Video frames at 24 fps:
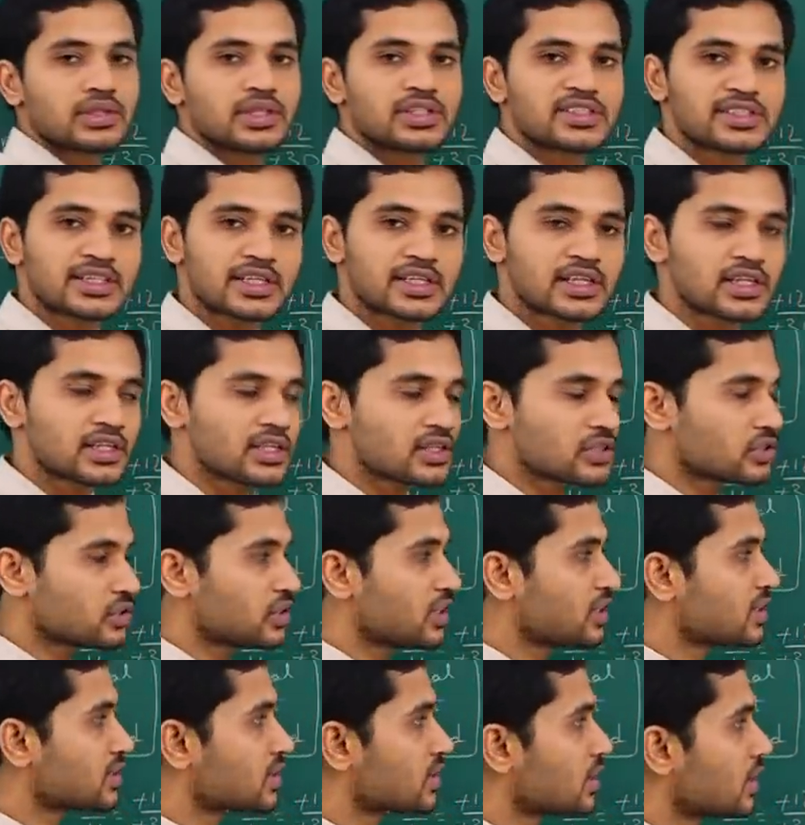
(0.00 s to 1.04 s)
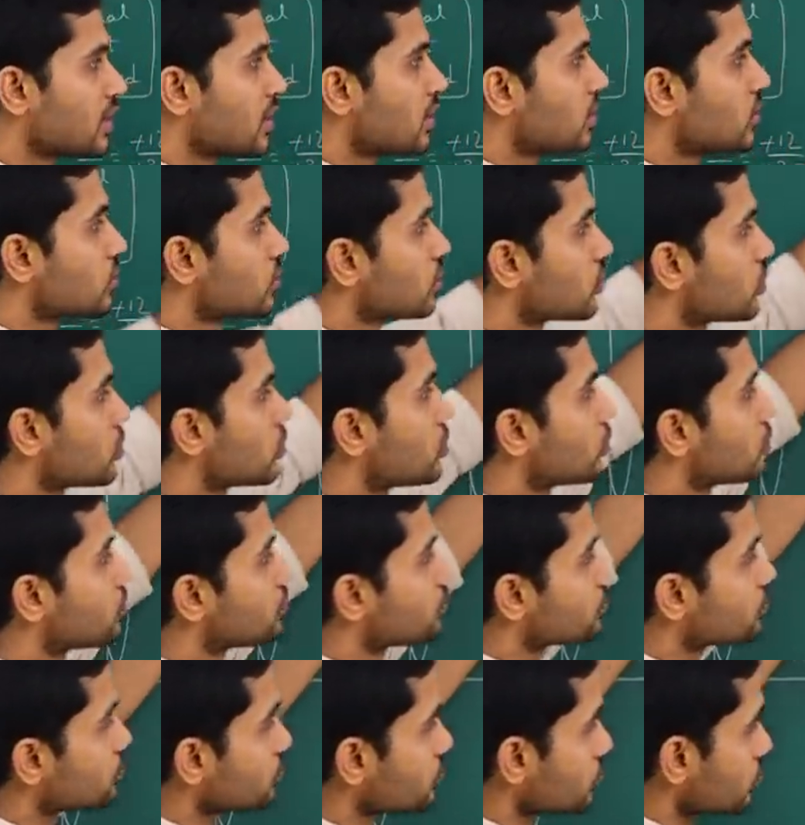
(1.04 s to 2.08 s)
Is that clear students? So,
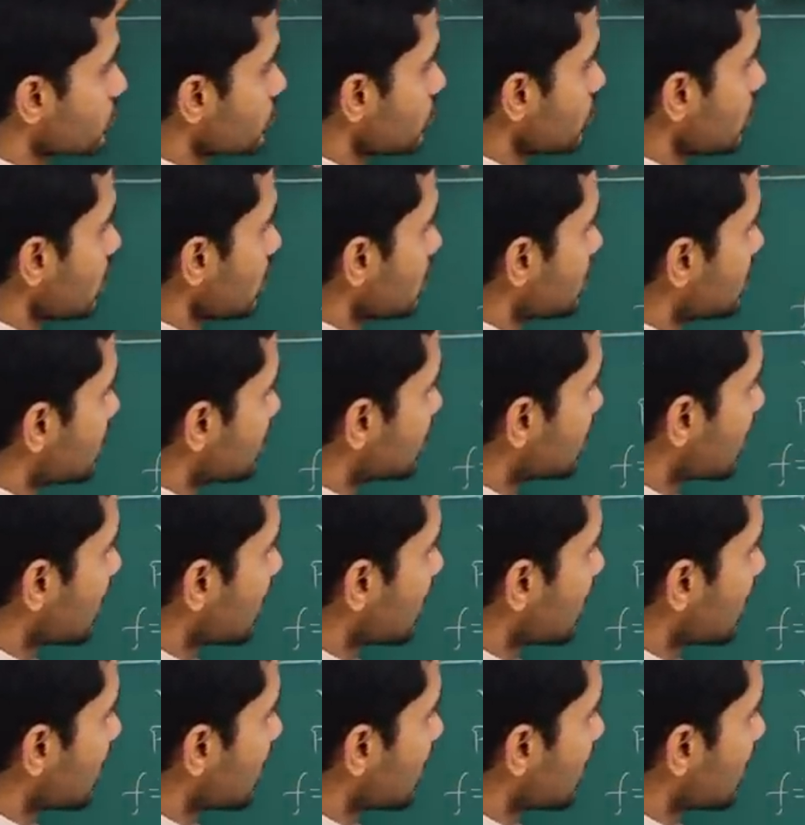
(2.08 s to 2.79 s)
this